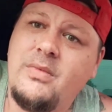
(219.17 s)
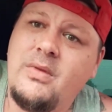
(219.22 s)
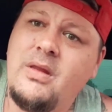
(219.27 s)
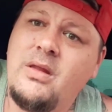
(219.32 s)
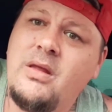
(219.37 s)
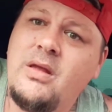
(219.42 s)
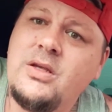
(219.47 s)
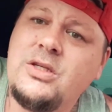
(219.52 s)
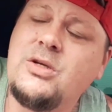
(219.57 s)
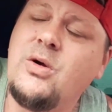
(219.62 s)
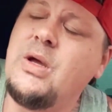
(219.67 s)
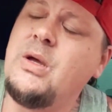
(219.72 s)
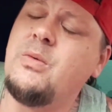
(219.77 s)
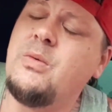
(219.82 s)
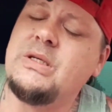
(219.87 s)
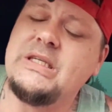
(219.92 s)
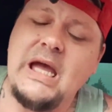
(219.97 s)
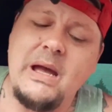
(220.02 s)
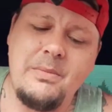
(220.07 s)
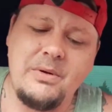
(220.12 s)
So he was
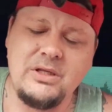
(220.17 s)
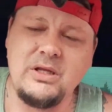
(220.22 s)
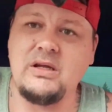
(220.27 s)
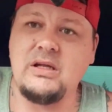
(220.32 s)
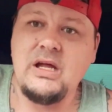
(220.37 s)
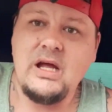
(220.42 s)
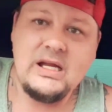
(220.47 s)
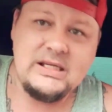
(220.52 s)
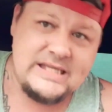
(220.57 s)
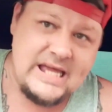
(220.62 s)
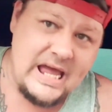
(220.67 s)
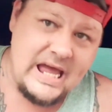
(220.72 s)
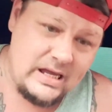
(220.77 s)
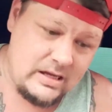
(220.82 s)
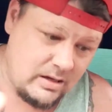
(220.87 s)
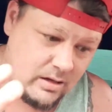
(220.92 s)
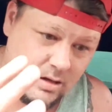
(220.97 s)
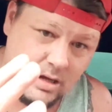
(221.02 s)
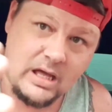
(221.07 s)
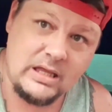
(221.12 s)
able to take
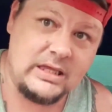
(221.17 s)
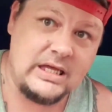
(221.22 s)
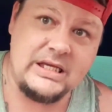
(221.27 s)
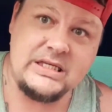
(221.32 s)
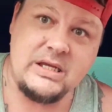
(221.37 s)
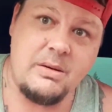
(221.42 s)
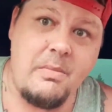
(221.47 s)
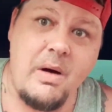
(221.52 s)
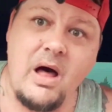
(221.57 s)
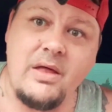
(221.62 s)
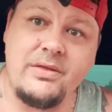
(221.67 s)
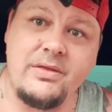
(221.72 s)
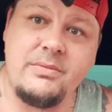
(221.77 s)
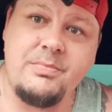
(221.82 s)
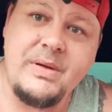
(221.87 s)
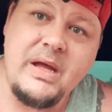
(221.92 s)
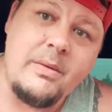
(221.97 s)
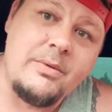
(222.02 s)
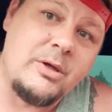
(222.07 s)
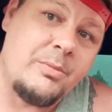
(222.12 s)
at least a month, be
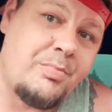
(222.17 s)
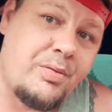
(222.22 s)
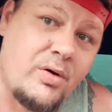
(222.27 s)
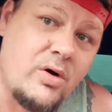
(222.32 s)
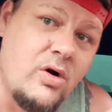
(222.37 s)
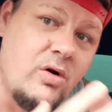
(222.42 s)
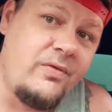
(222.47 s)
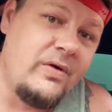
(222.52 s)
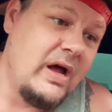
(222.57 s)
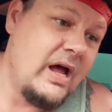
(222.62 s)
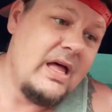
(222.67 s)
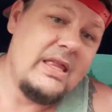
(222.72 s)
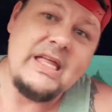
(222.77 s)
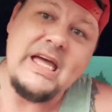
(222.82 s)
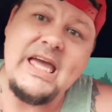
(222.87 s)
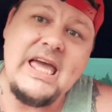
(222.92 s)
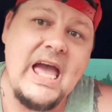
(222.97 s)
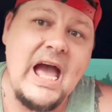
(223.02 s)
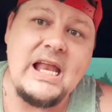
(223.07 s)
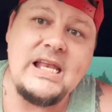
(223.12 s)
able to prove that
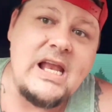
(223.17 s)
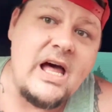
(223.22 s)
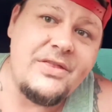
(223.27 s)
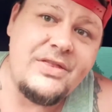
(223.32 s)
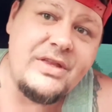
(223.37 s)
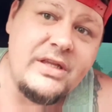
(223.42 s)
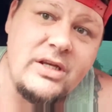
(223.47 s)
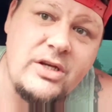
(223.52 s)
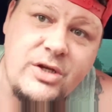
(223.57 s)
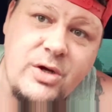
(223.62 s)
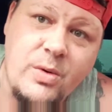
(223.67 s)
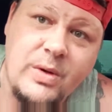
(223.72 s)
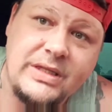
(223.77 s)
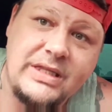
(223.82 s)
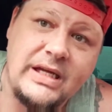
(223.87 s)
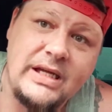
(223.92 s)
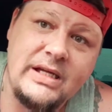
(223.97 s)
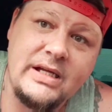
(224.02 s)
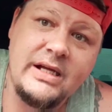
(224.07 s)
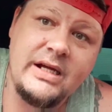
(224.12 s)
he had nothing to do with
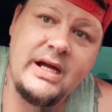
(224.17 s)
it,